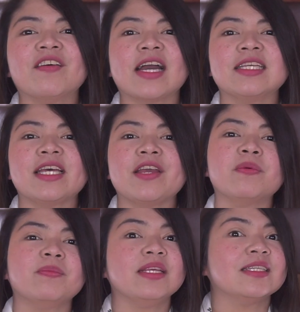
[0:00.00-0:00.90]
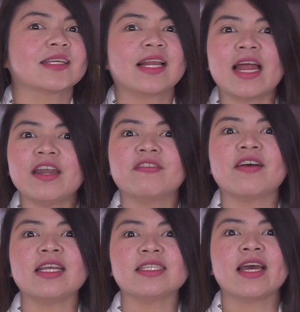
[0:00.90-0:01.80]
guys, I hope this
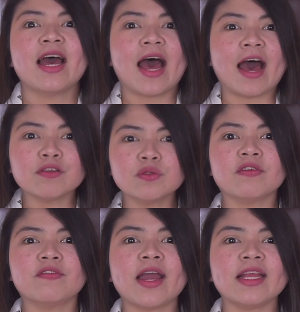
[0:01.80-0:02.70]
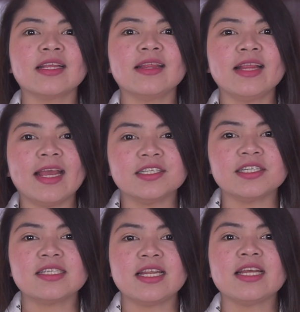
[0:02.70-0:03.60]
clarifies how to avoid the
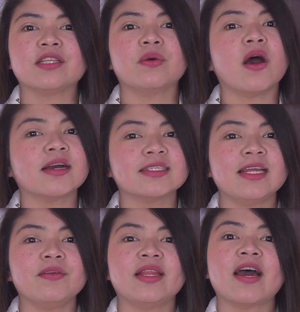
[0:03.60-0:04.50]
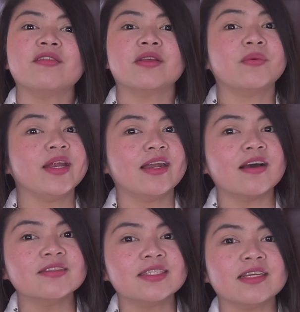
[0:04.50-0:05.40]
dangers linked to oxalate without
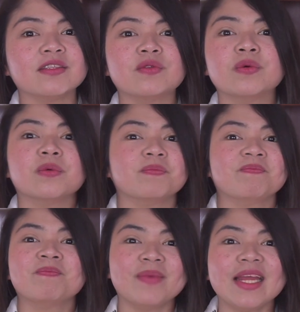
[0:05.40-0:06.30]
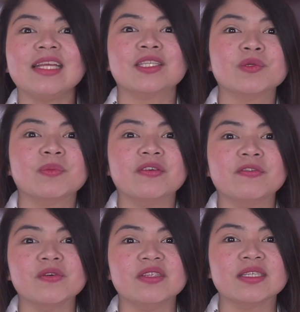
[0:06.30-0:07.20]
renouncing too many
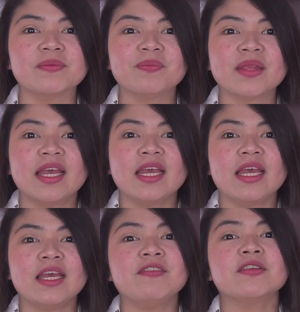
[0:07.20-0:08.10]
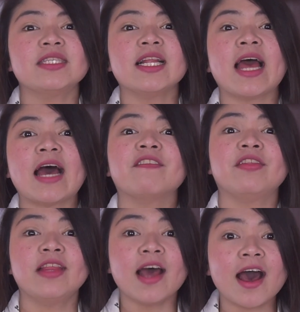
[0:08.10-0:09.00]
superfoods. If you still
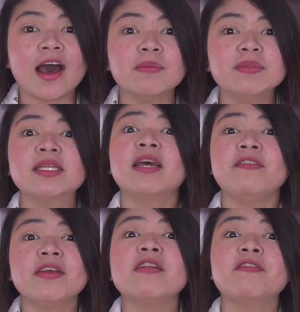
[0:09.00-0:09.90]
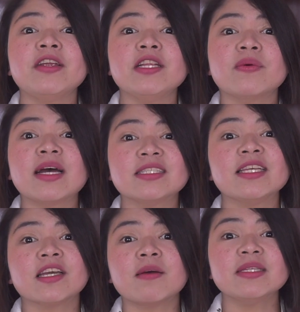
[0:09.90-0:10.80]
have doubts, feel free to ask
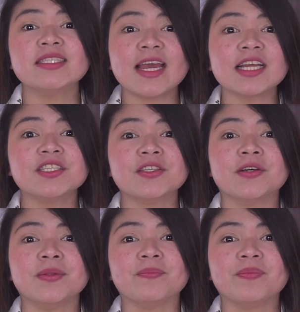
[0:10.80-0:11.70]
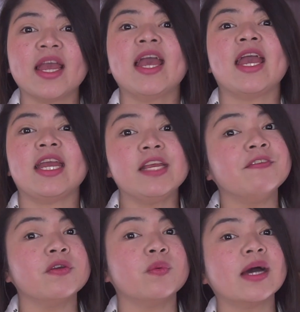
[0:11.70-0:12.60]
in comment section. And
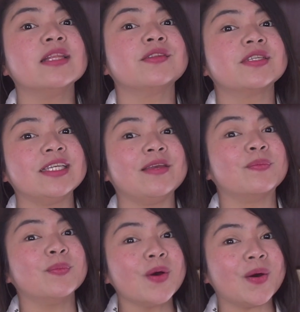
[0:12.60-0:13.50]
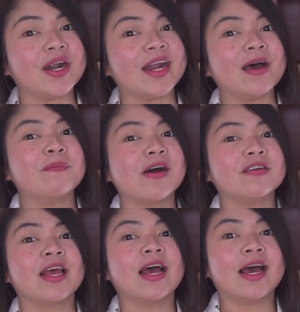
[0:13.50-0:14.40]
if you want to see more
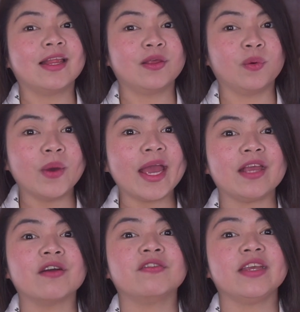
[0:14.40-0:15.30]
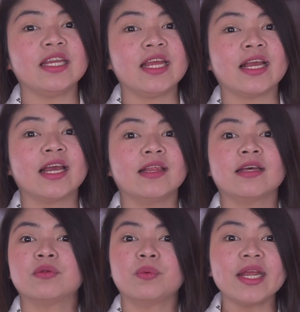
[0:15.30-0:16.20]
about the way of eating
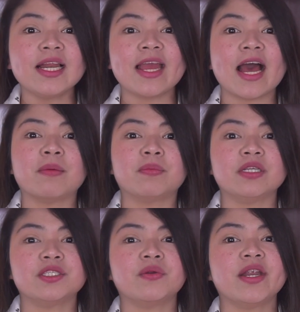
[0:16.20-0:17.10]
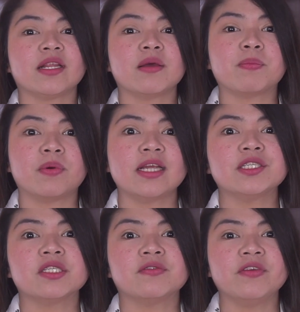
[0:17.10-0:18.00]
that really help restoring the
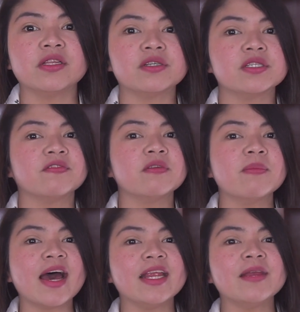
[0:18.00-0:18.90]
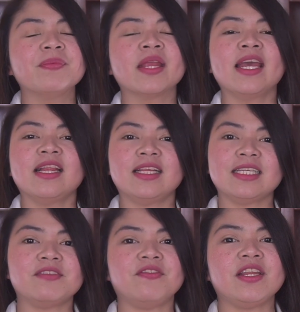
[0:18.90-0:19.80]
precious fillers of the body,
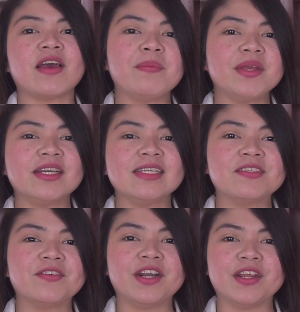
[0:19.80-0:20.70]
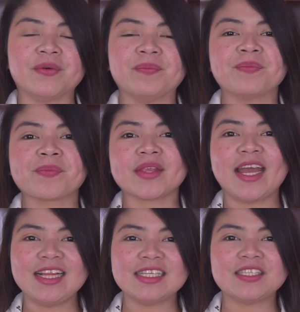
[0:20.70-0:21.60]
this video up here is for you.
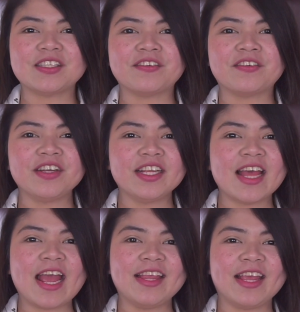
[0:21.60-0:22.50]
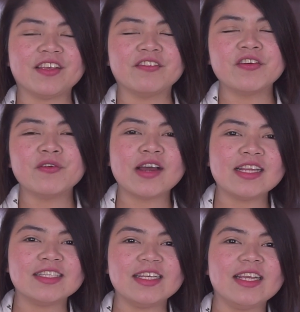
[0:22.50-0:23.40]
And this is all for today. Thank you for
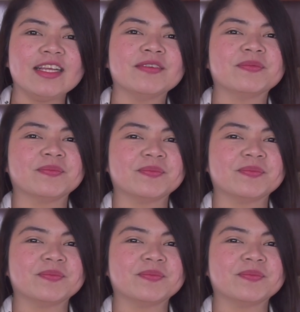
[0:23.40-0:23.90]
watching.